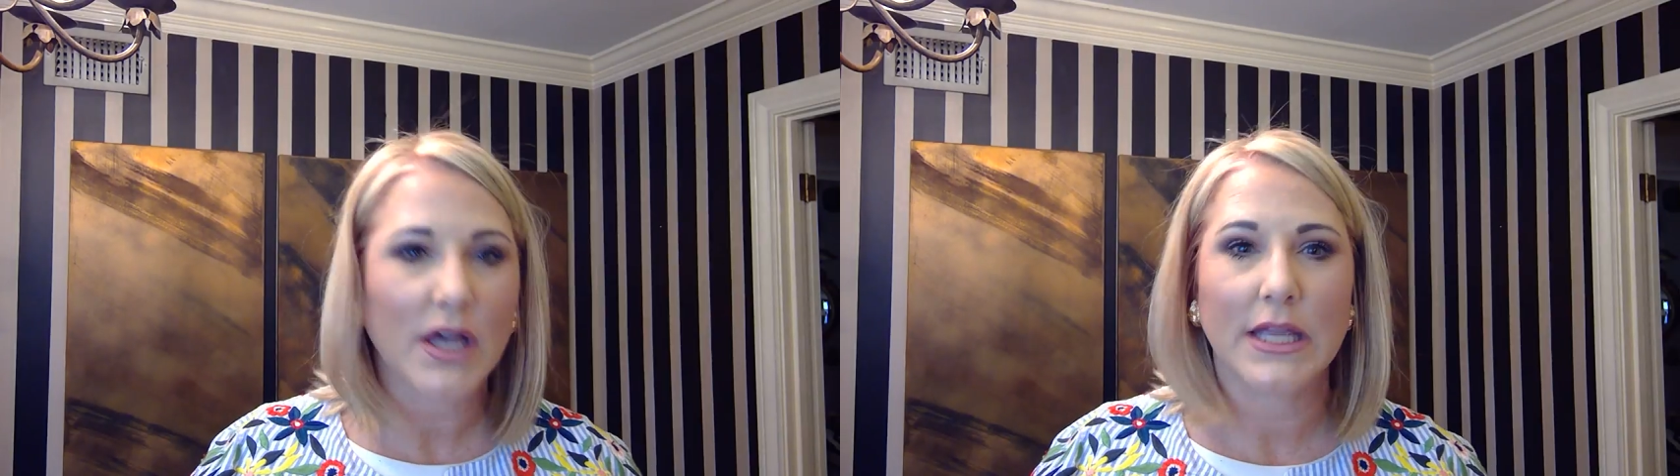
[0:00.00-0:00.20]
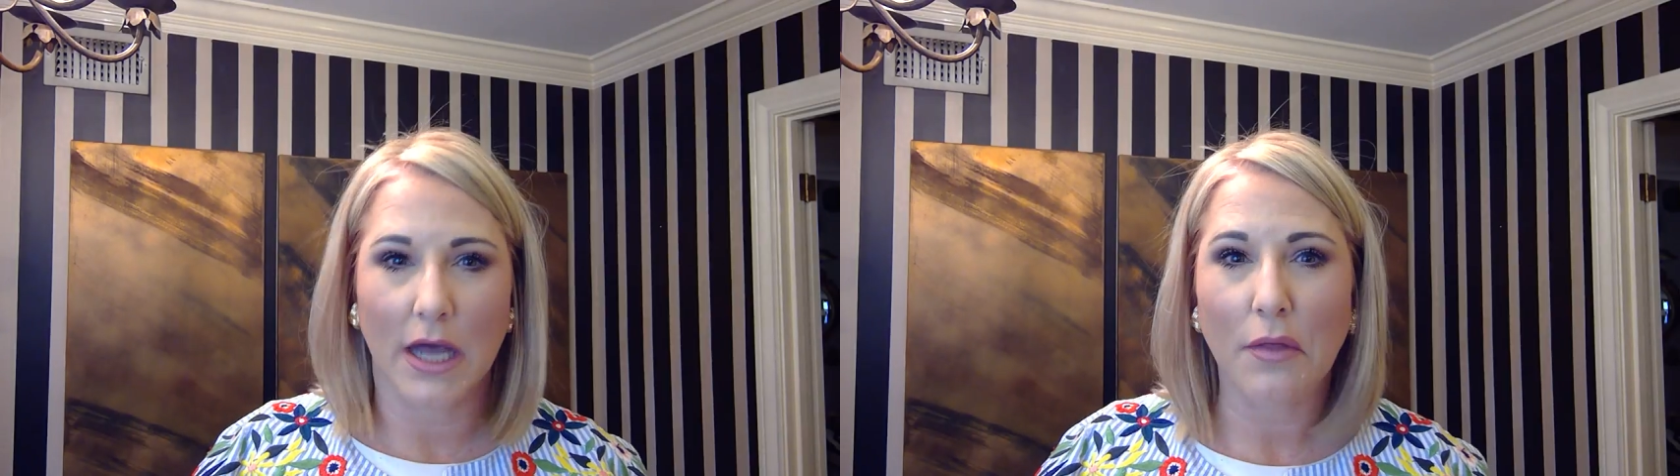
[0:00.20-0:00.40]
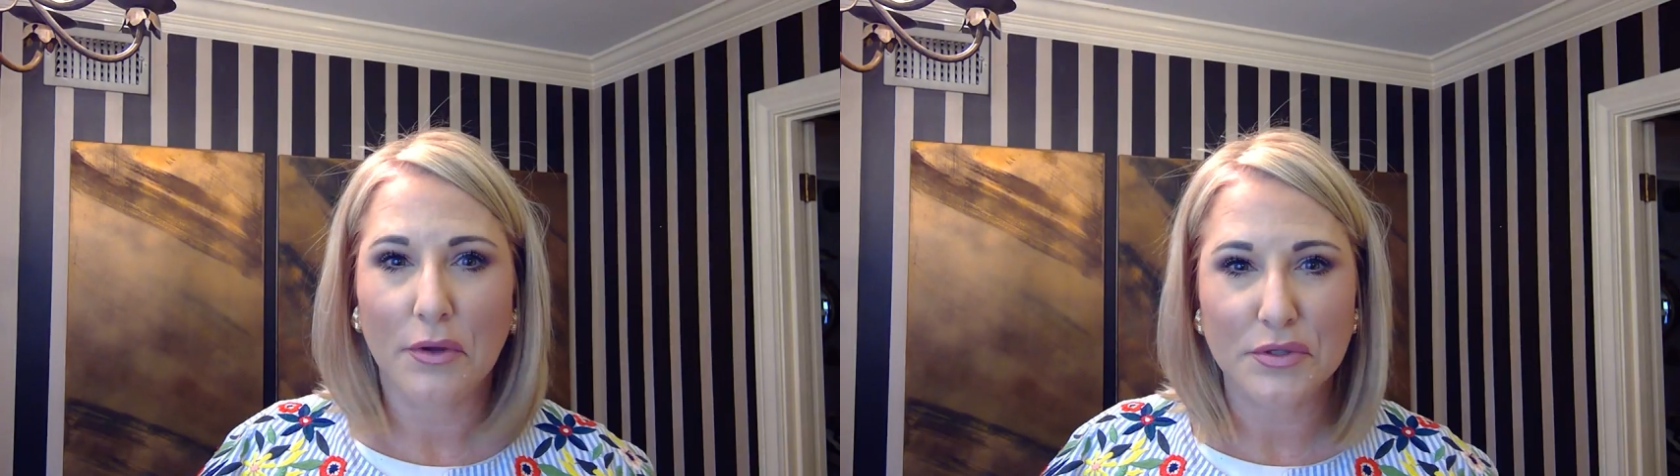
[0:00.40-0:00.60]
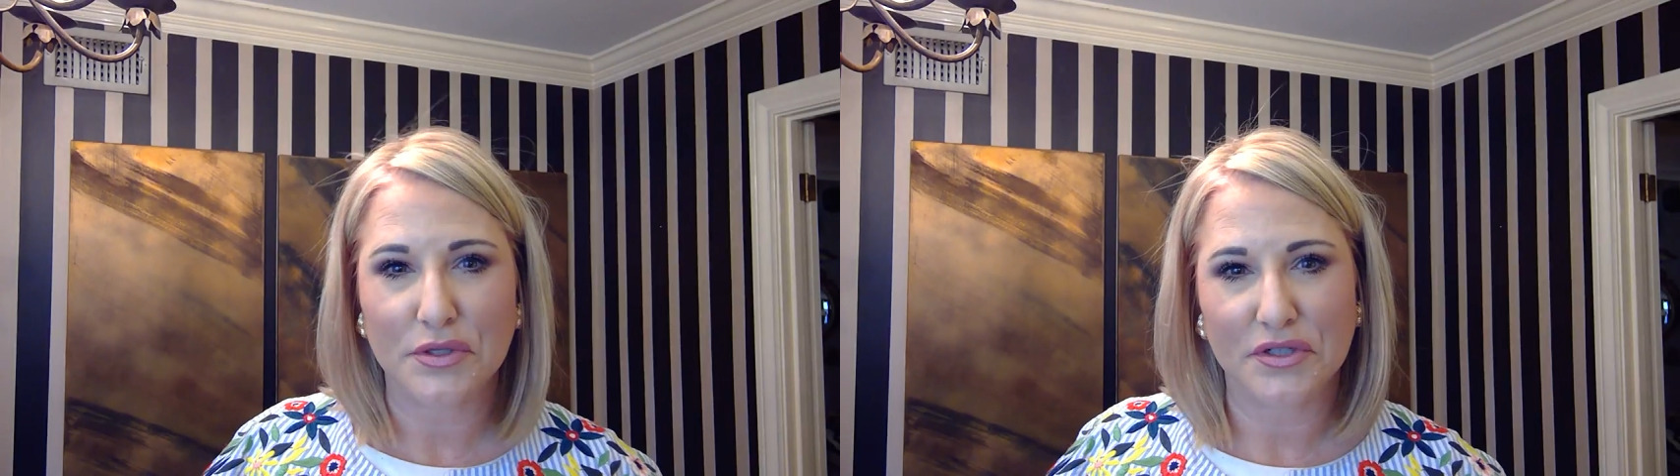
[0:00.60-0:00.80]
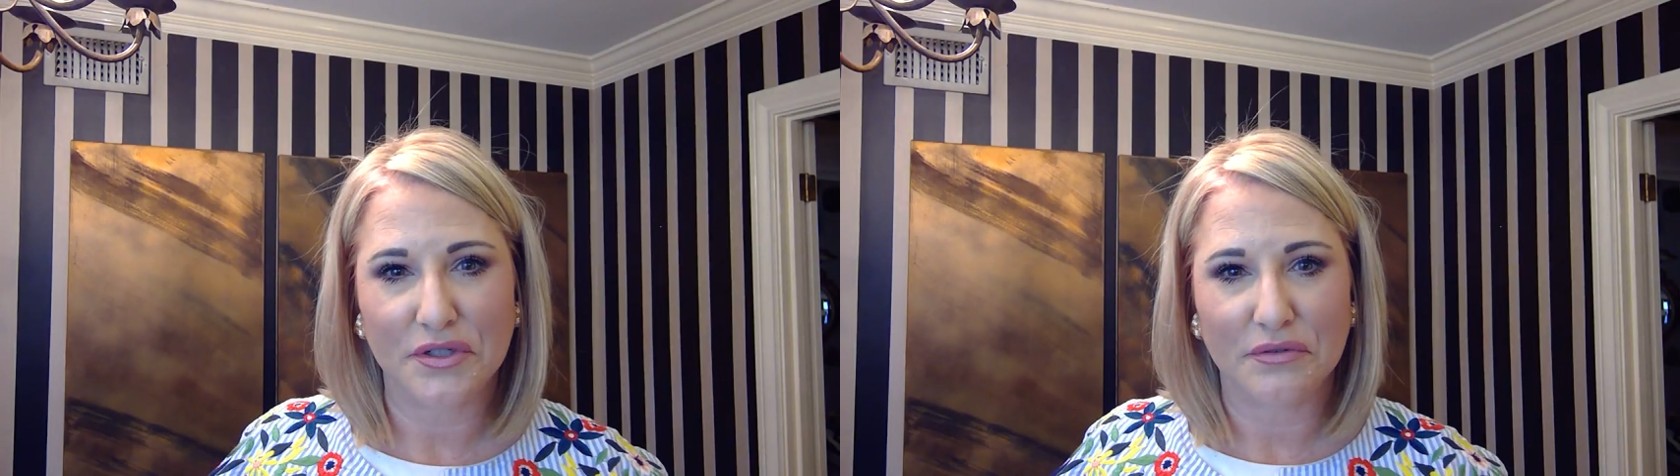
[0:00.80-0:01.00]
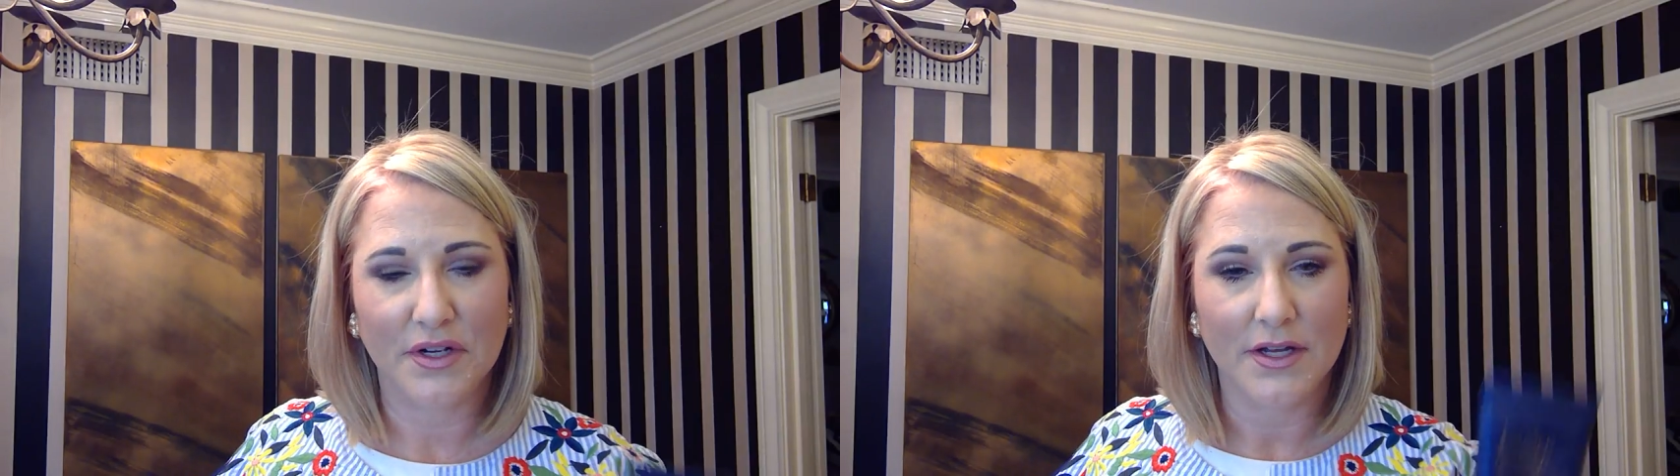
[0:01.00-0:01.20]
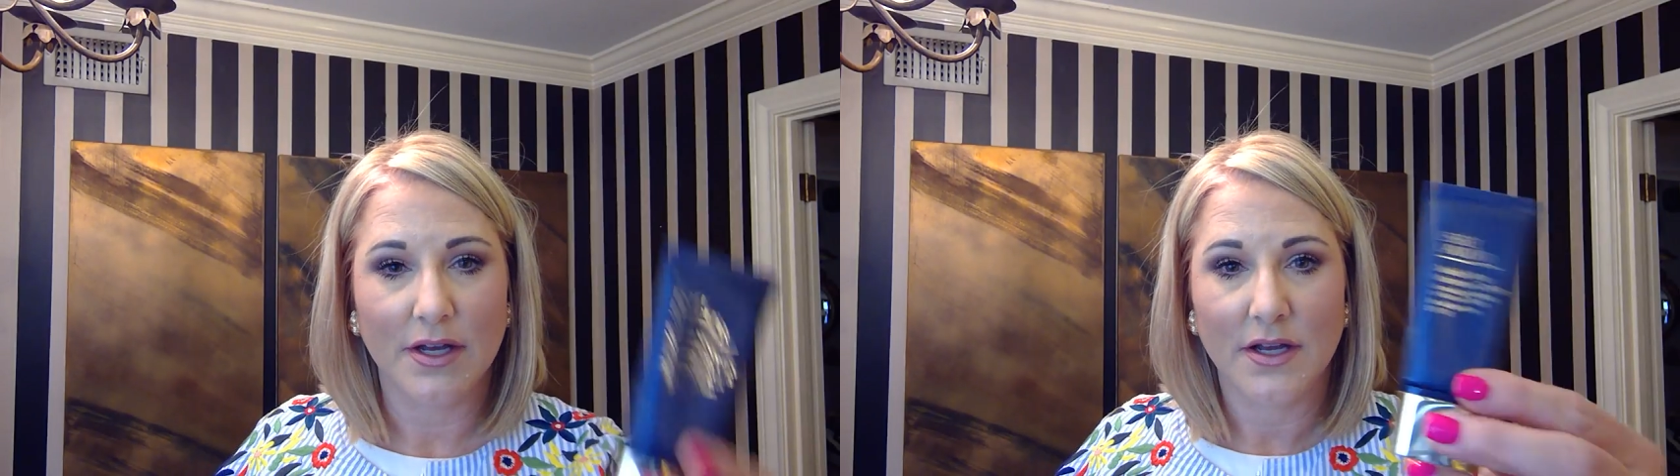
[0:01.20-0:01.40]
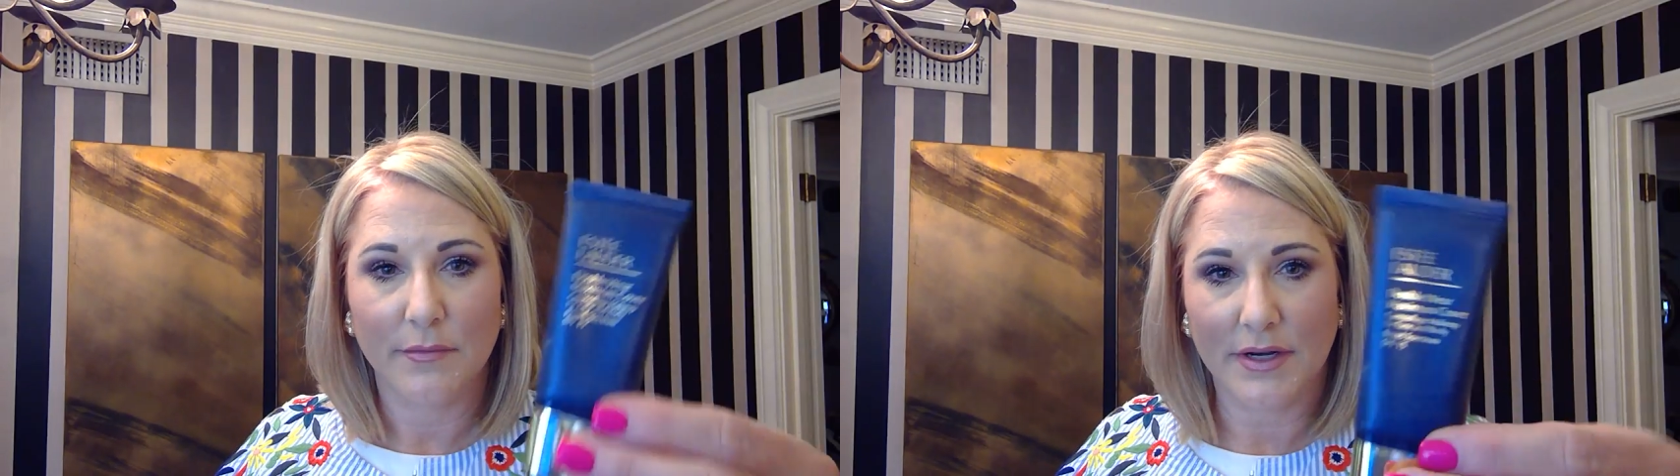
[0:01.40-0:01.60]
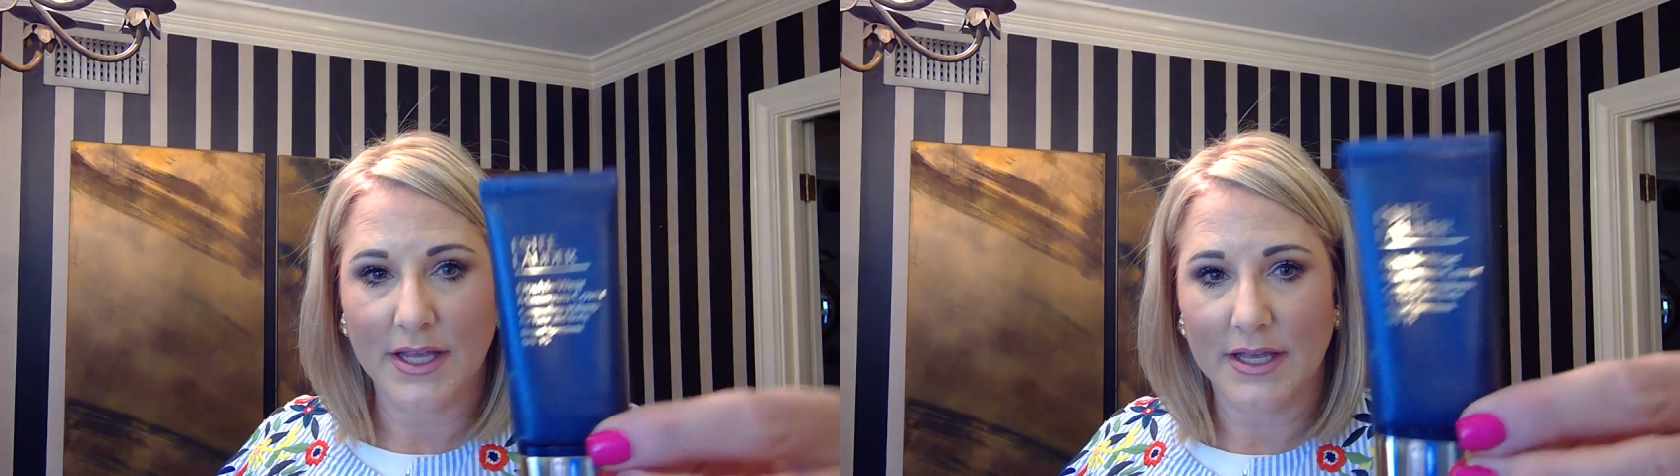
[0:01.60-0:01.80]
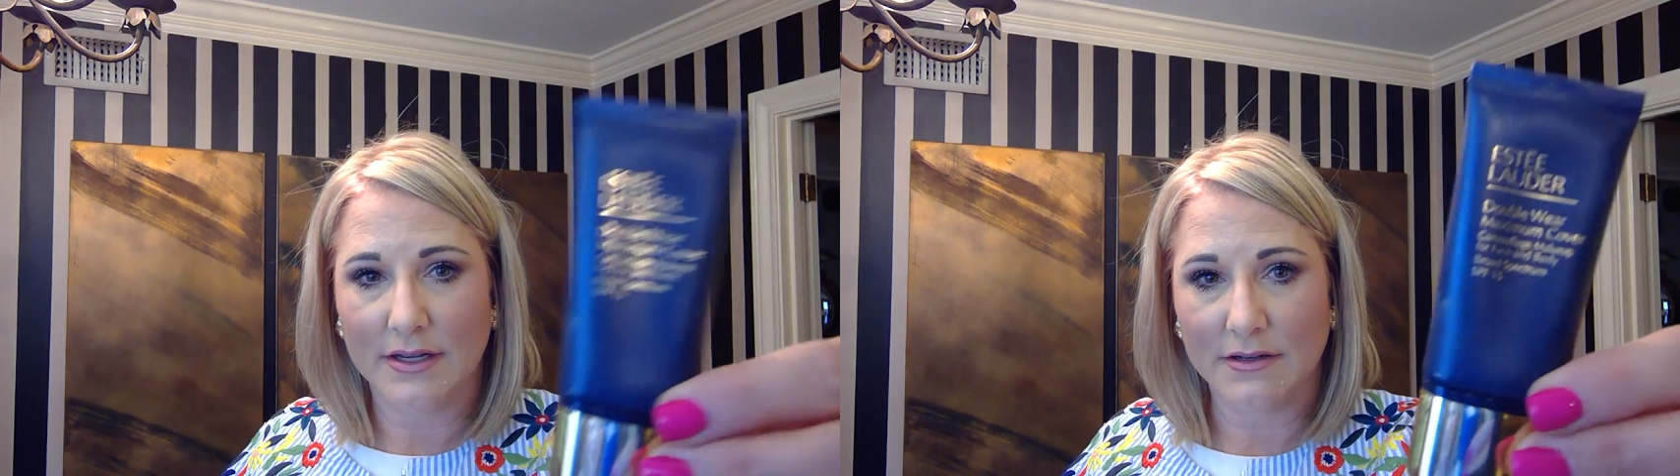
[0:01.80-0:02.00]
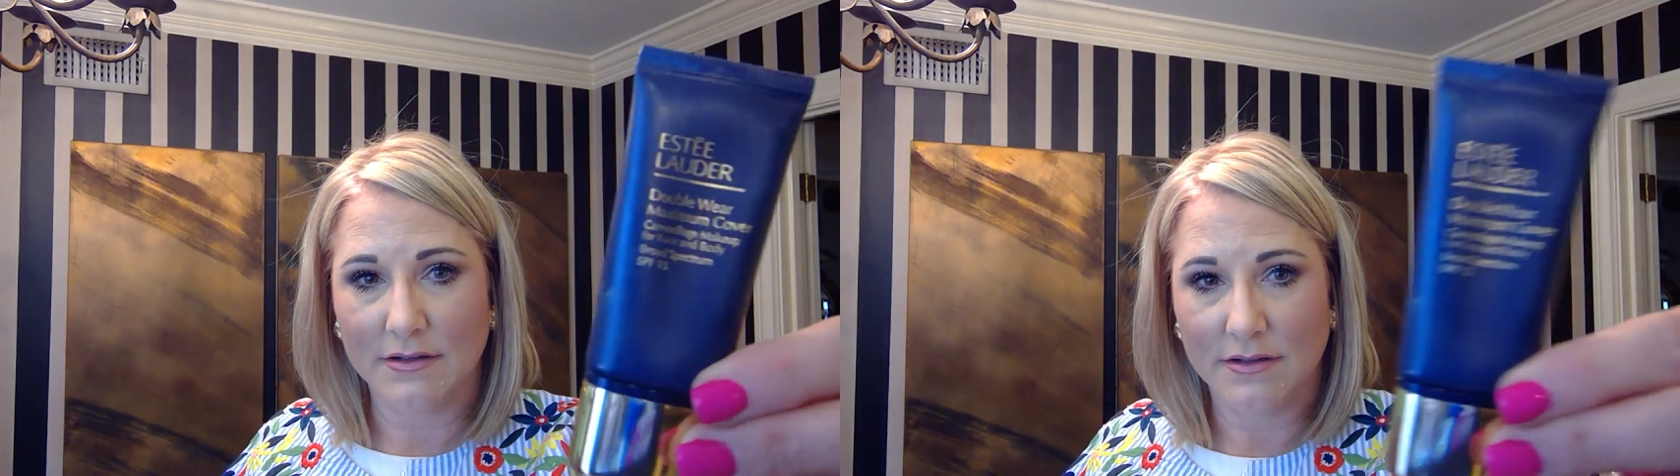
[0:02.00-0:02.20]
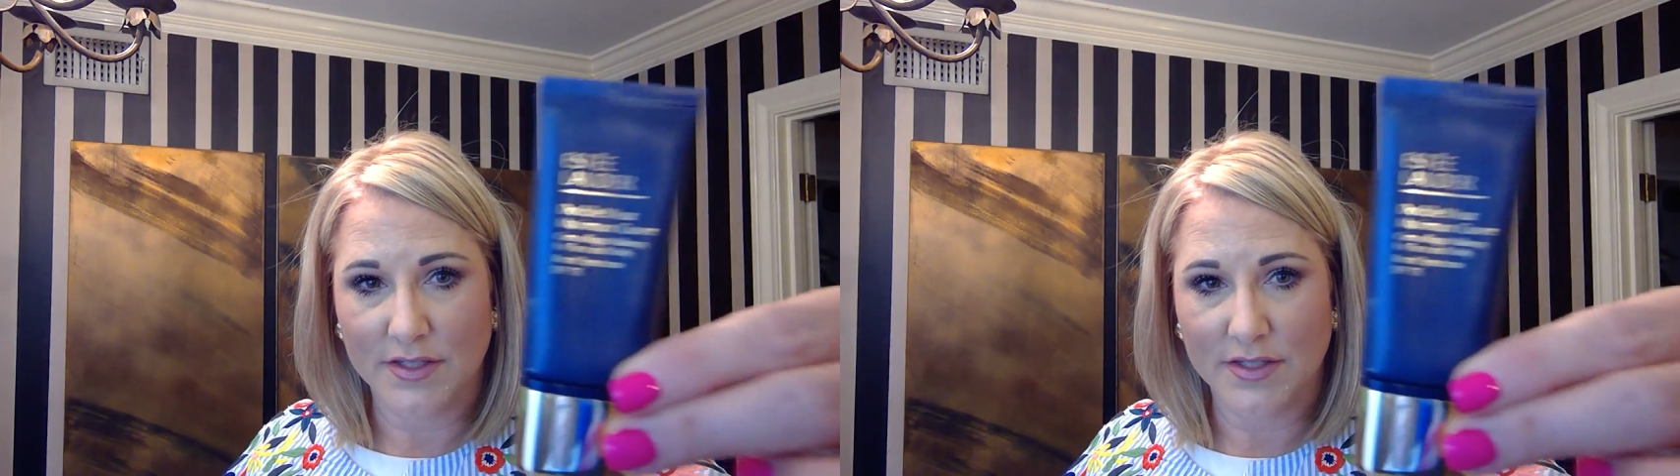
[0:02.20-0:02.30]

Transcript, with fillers: Yeah, those are the two. But again,